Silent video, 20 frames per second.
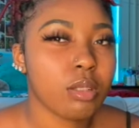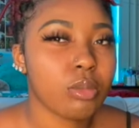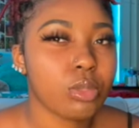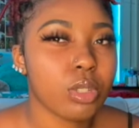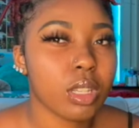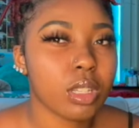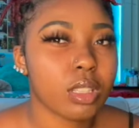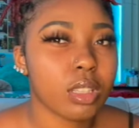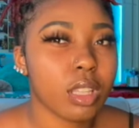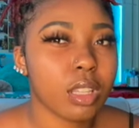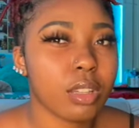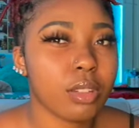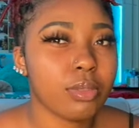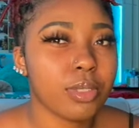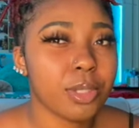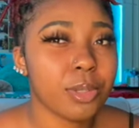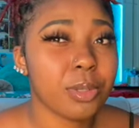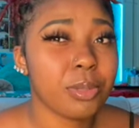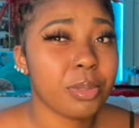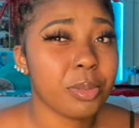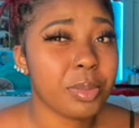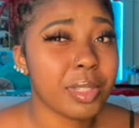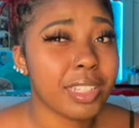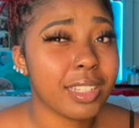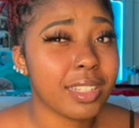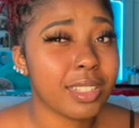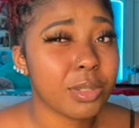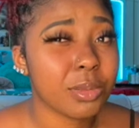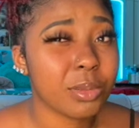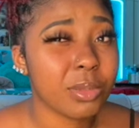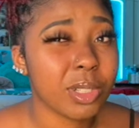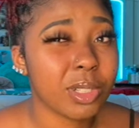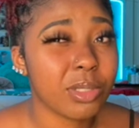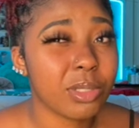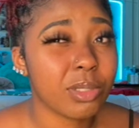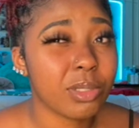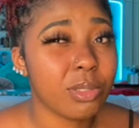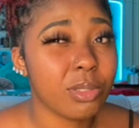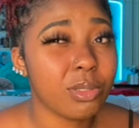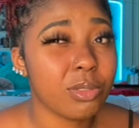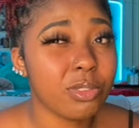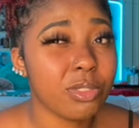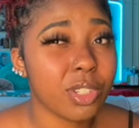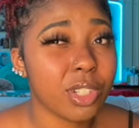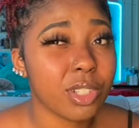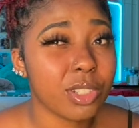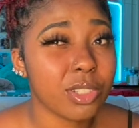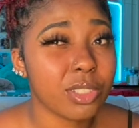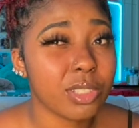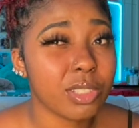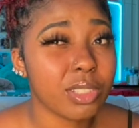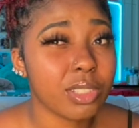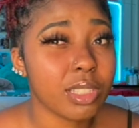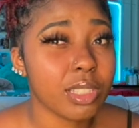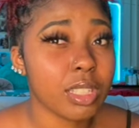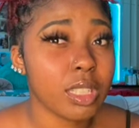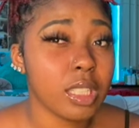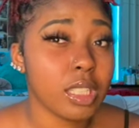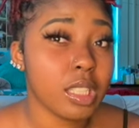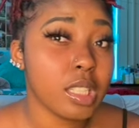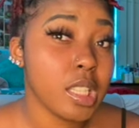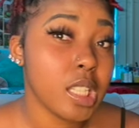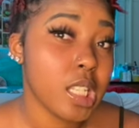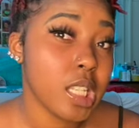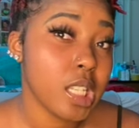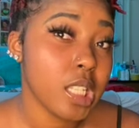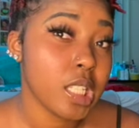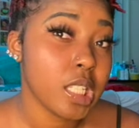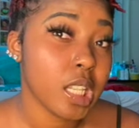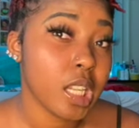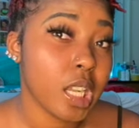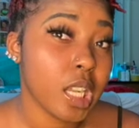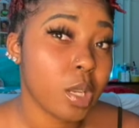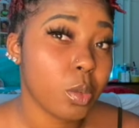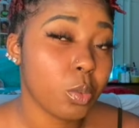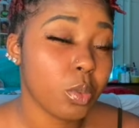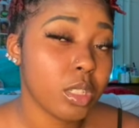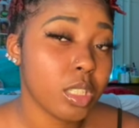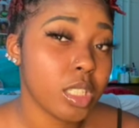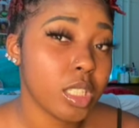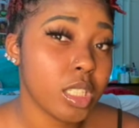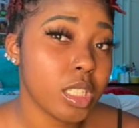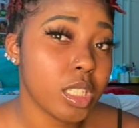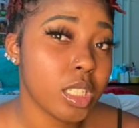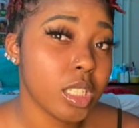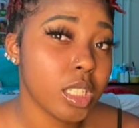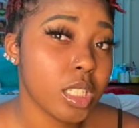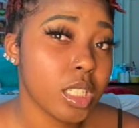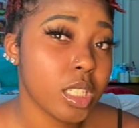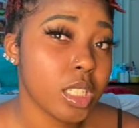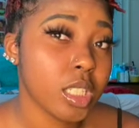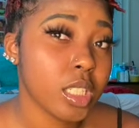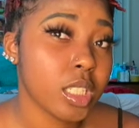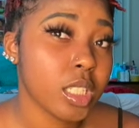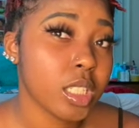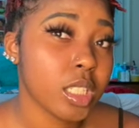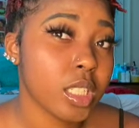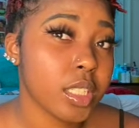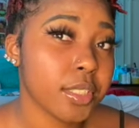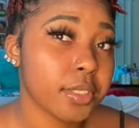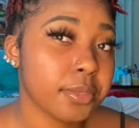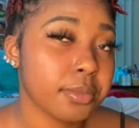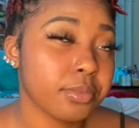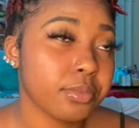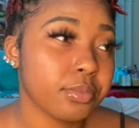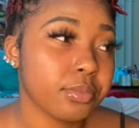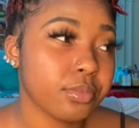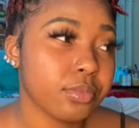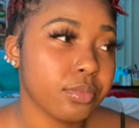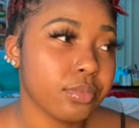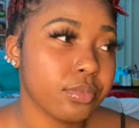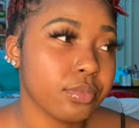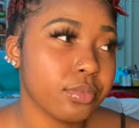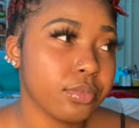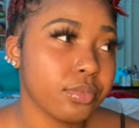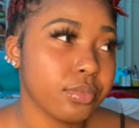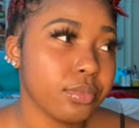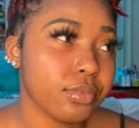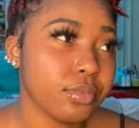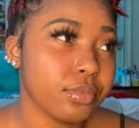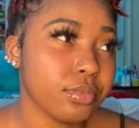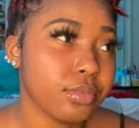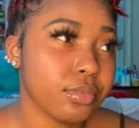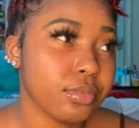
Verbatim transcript: trying to think of which one would be less work to do first to lead to that one. Hmm.